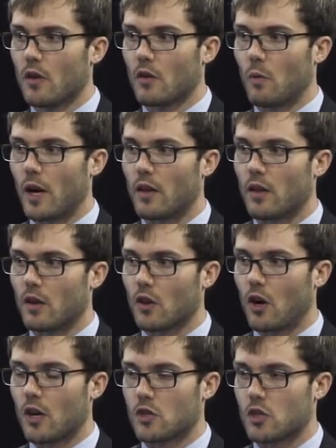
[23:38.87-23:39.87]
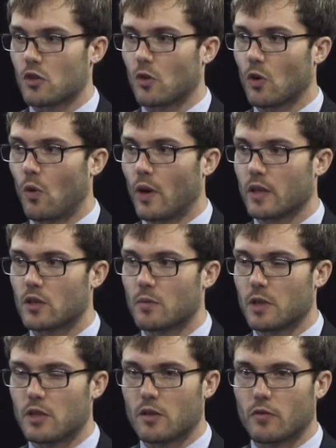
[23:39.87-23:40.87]
the way that costs are going to
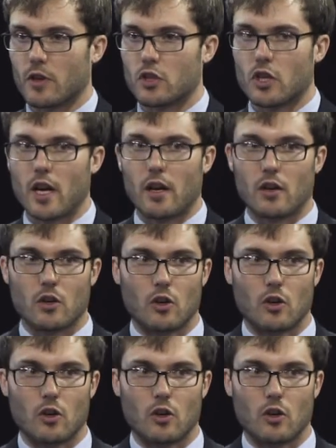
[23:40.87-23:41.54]
be differentiated